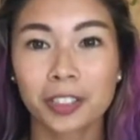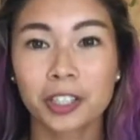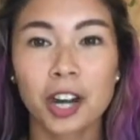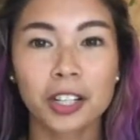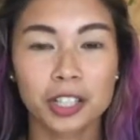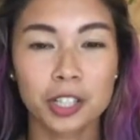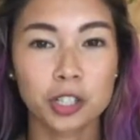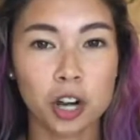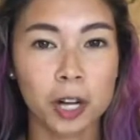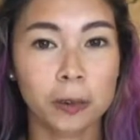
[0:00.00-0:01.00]
They're not going to
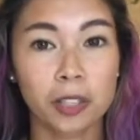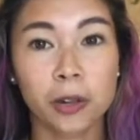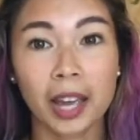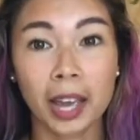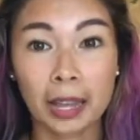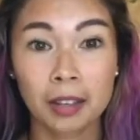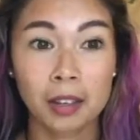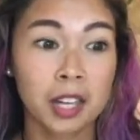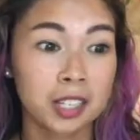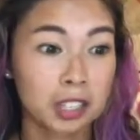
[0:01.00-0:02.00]
start with, okay,
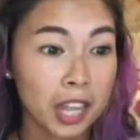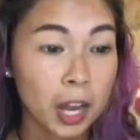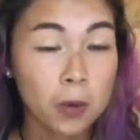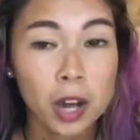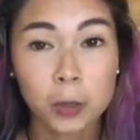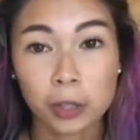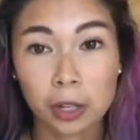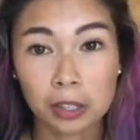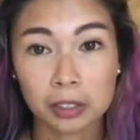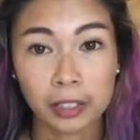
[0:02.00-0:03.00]
day one, we're
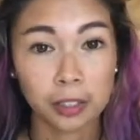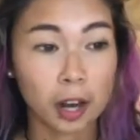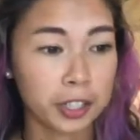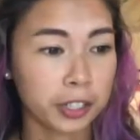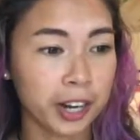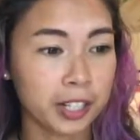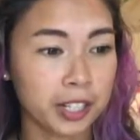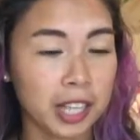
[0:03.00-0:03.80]
going to learn conjugations.